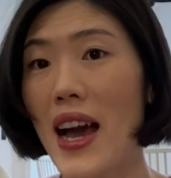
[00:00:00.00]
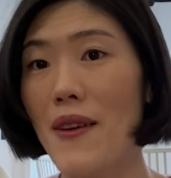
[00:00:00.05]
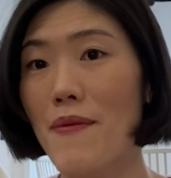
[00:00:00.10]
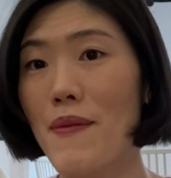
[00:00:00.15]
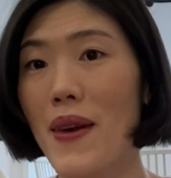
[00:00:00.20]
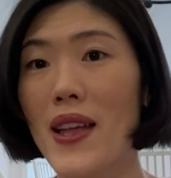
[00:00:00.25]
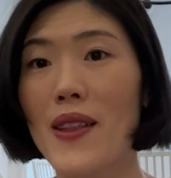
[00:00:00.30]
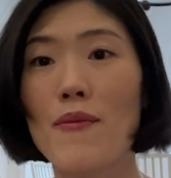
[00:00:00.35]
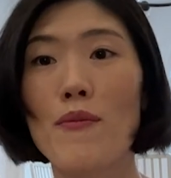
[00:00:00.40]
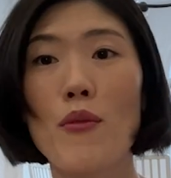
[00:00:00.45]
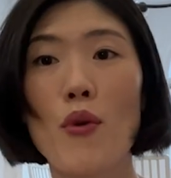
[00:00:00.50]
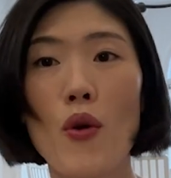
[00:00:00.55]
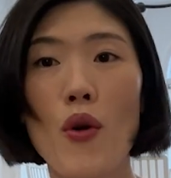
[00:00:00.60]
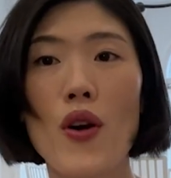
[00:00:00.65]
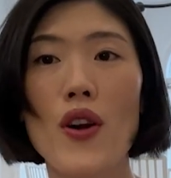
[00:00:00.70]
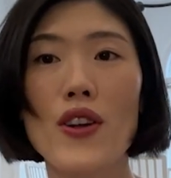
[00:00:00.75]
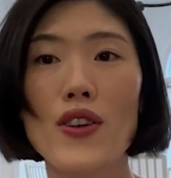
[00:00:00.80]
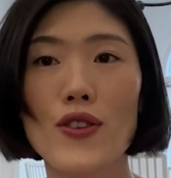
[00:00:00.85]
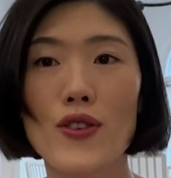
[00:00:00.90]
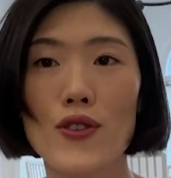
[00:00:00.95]
made
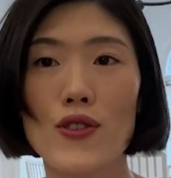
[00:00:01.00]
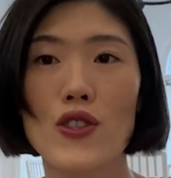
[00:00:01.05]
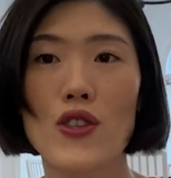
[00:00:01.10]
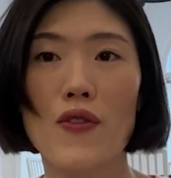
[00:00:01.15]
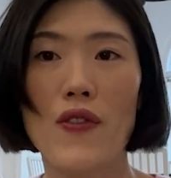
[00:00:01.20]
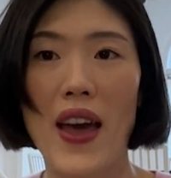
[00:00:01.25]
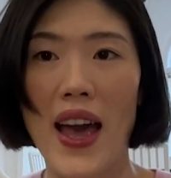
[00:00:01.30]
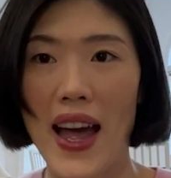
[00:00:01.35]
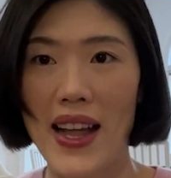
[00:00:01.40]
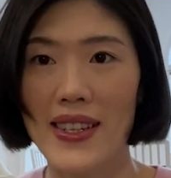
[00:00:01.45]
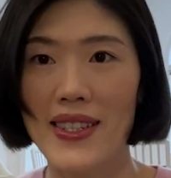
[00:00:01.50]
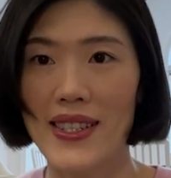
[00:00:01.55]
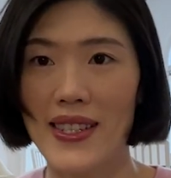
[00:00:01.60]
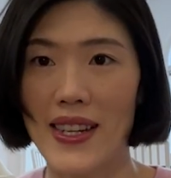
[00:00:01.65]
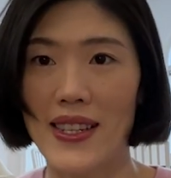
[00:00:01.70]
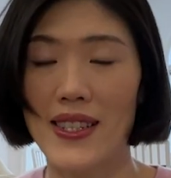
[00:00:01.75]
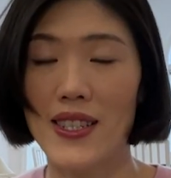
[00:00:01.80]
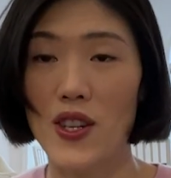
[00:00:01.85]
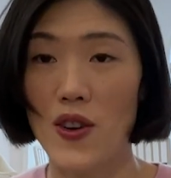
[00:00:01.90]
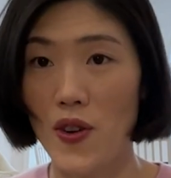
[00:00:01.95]
more YouTube
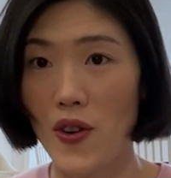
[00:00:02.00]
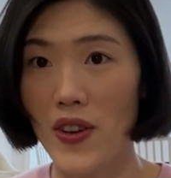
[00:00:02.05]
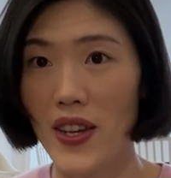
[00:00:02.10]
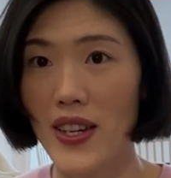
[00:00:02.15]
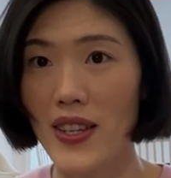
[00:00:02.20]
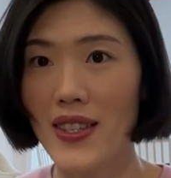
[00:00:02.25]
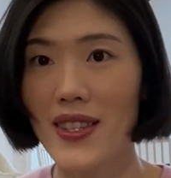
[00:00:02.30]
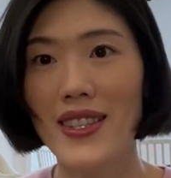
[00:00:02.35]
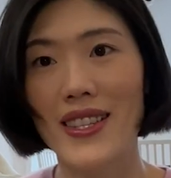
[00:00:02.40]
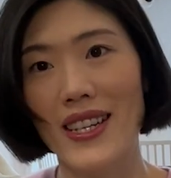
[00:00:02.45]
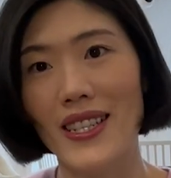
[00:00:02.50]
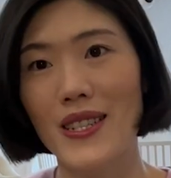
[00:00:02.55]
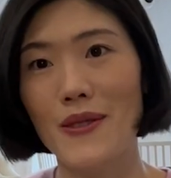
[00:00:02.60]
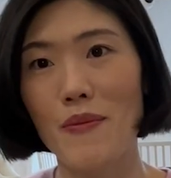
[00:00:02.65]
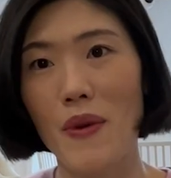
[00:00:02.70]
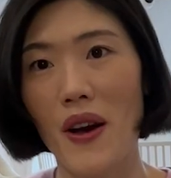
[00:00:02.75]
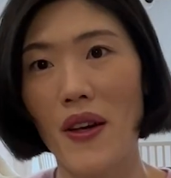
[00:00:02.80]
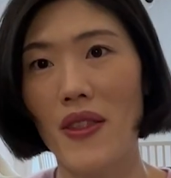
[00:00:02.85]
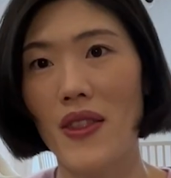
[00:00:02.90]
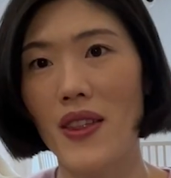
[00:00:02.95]
AdSense earnings this
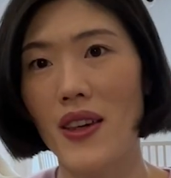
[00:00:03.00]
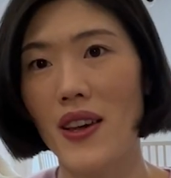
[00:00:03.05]
month.